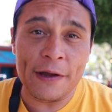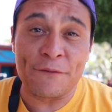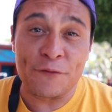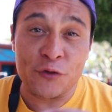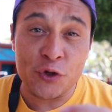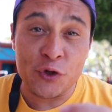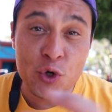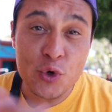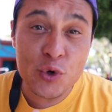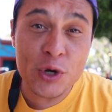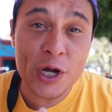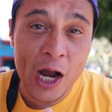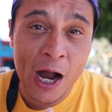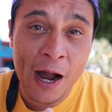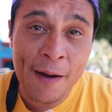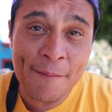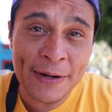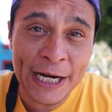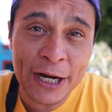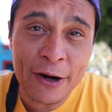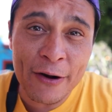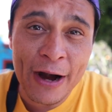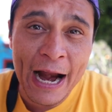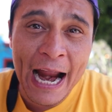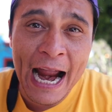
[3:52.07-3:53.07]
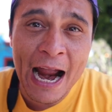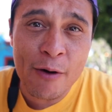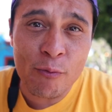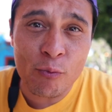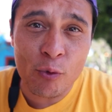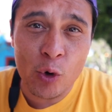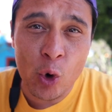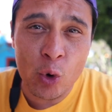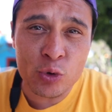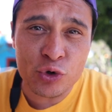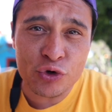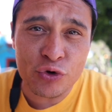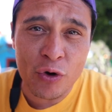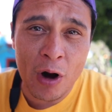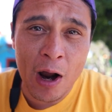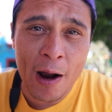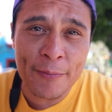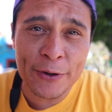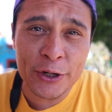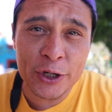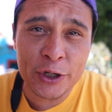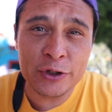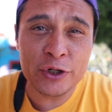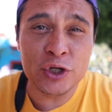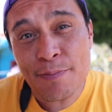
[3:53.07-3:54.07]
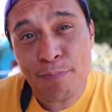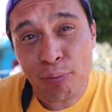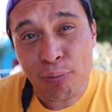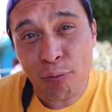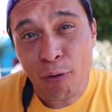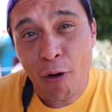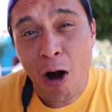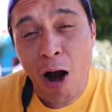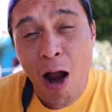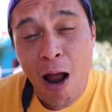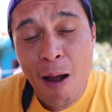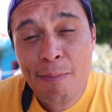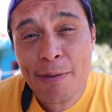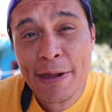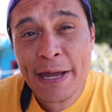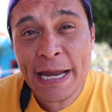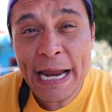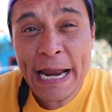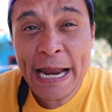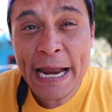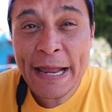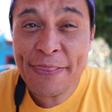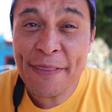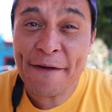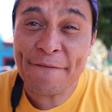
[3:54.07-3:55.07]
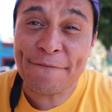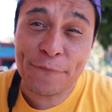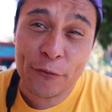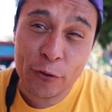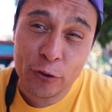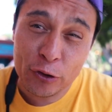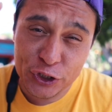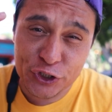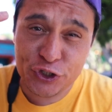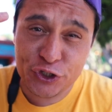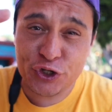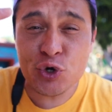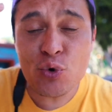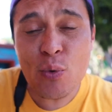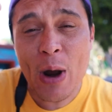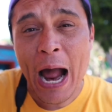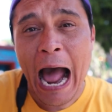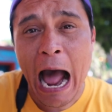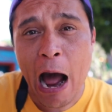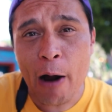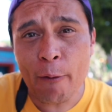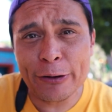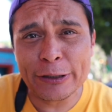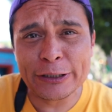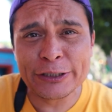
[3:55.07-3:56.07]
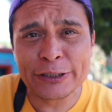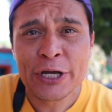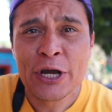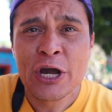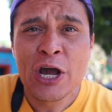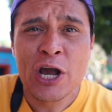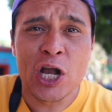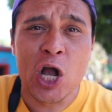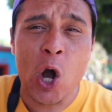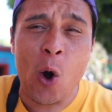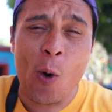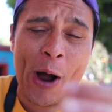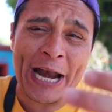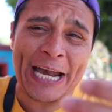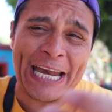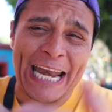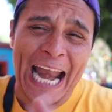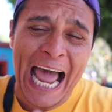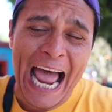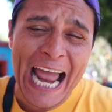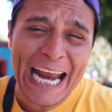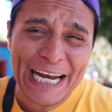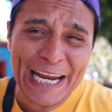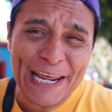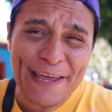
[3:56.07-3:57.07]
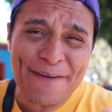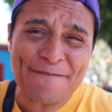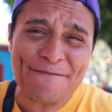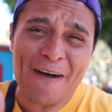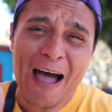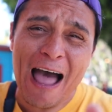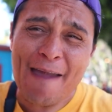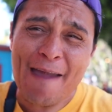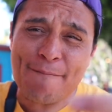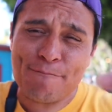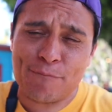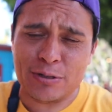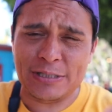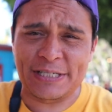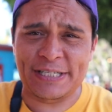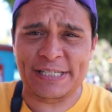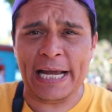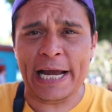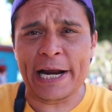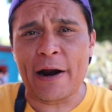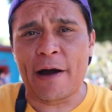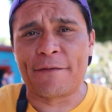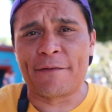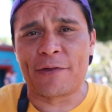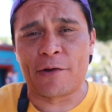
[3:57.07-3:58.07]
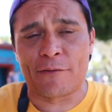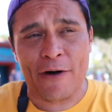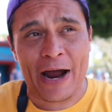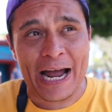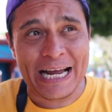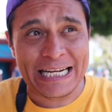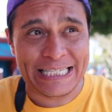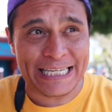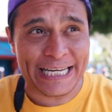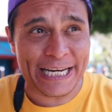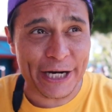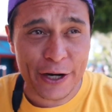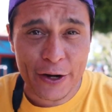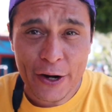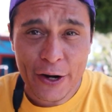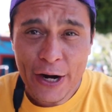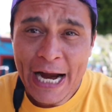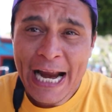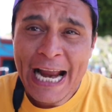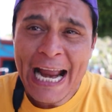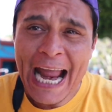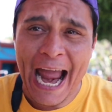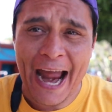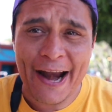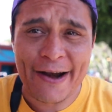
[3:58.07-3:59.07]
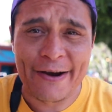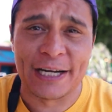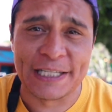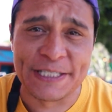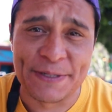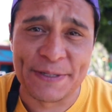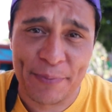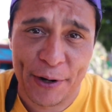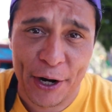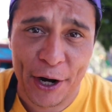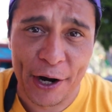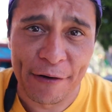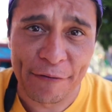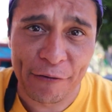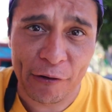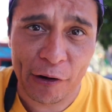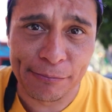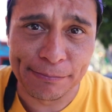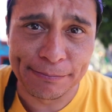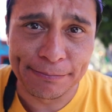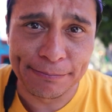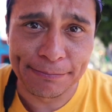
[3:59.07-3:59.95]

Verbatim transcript: If you come here at Rope Drop, dude, probably in the first two hours, go on 95% of the rides here at Knott's Berry Farm